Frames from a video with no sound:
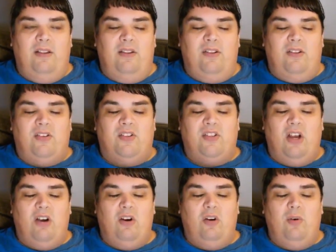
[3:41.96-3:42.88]

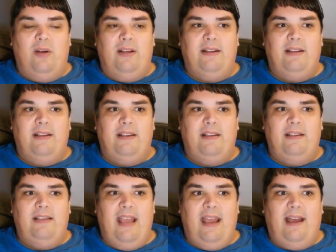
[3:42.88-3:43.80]
So,
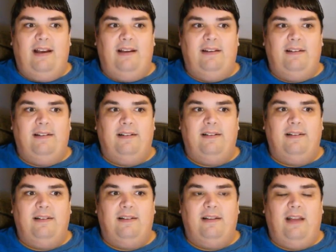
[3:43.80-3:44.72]
yeah,
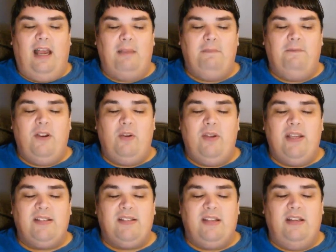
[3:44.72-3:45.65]
I'm very
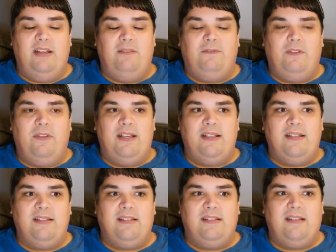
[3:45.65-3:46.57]
excited for
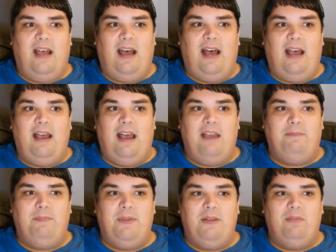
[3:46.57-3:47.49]
this. I,
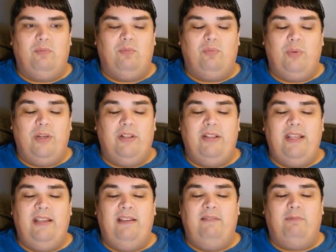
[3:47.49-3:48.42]
have been
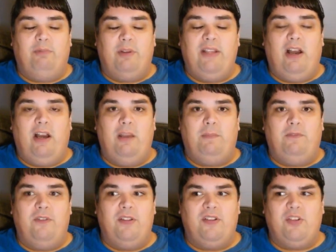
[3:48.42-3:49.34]
really, really hyped
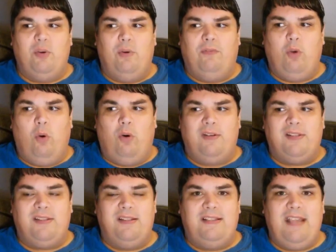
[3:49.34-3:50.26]
for this. So, of
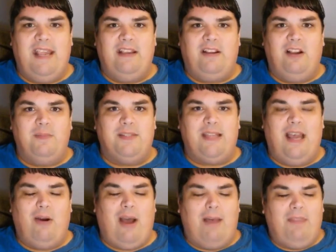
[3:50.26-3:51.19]
course, the day it comes
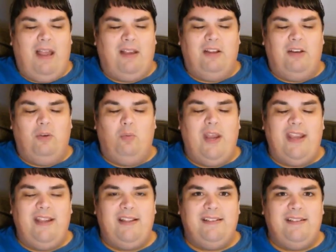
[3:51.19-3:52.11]
out, I'm not going to
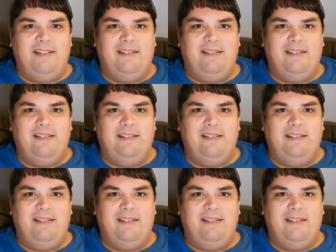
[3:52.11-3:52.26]
wait.